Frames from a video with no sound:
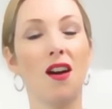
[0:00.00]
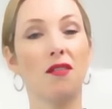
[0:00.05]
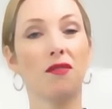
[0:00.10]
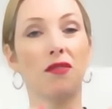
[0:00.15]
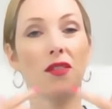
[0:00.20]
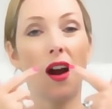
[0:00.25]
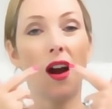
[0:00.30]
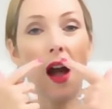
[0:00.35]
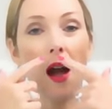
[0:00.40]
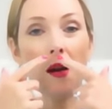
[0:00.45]

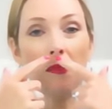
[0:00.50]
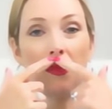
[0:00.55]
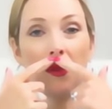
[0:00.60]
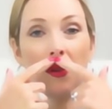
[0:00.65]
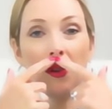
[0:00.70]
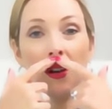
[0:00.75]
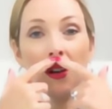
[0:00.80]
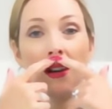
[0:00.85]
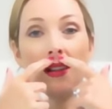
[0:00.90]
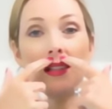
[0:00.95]
for
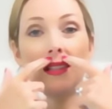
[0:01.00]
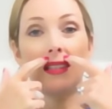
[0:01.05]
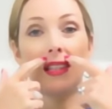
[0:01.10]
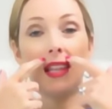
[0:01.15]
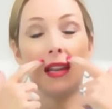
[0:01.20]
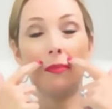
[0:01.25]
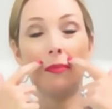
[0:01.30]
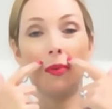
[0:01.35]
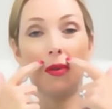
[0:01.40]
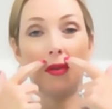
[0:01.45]
upper
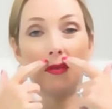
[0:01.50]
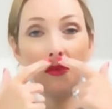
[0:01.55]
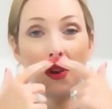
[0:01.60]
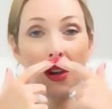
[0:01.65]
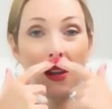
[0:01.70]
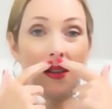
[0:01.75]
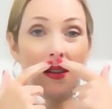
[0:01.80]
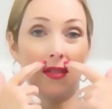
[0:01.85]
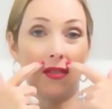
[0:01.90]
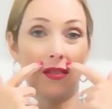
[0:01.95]
lip
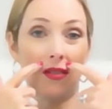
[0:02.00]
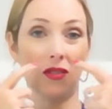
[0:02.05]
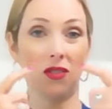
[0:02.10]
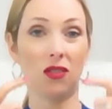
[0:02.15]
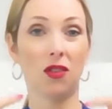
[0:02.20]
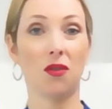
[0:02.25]
wrinkles.